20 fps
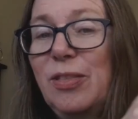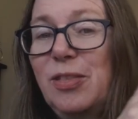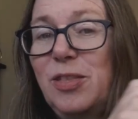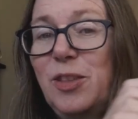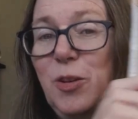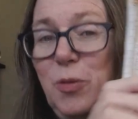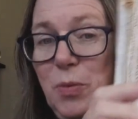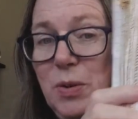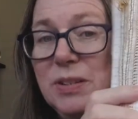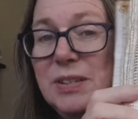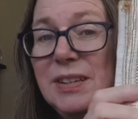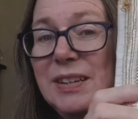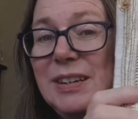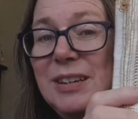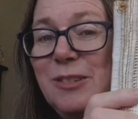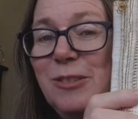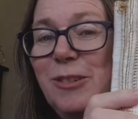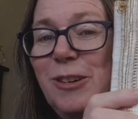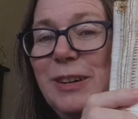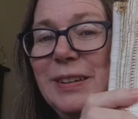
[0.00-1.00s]
There was a
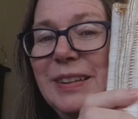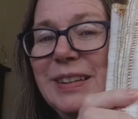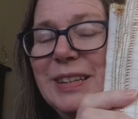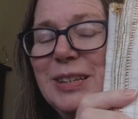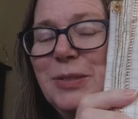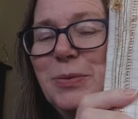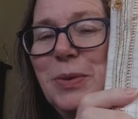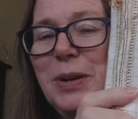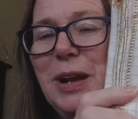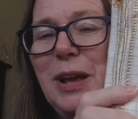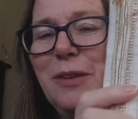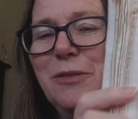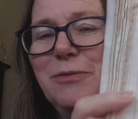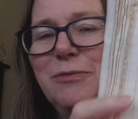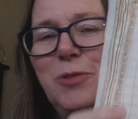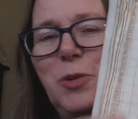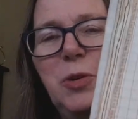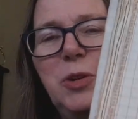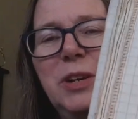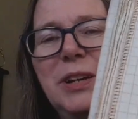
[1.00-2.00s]
needle on this when I
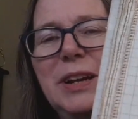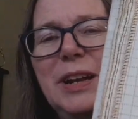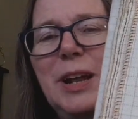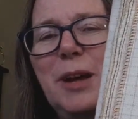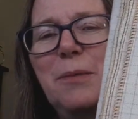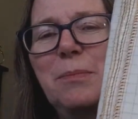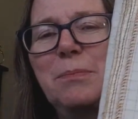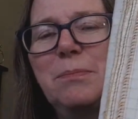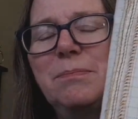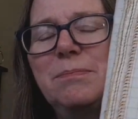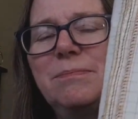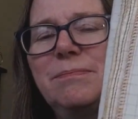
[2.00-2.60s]
folded it up